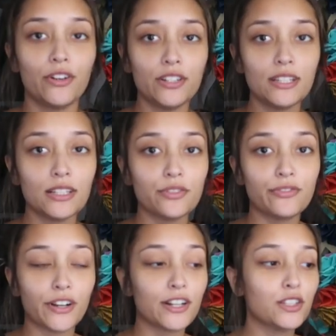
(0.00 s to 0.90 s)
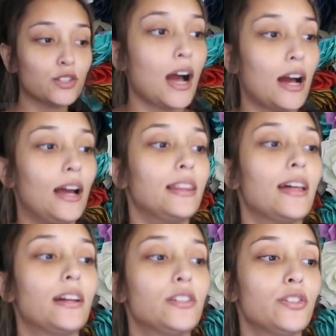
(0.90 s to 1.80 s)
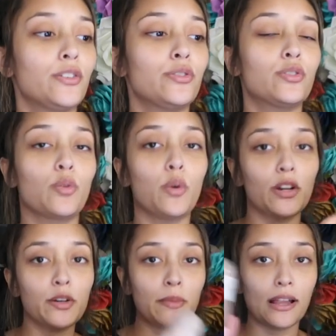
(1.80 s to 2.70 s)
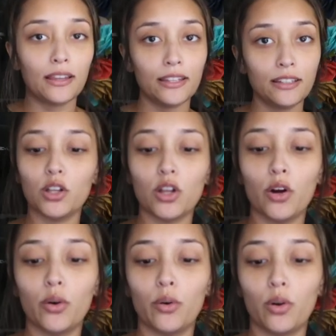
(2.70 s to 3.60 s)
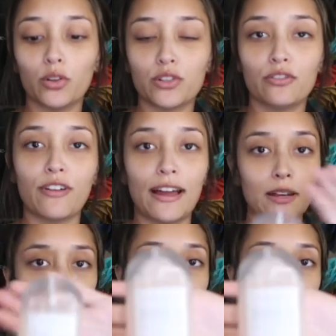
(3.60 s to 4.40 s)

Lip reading: first things first, I like to use the Watermelon Glow Ultra Fine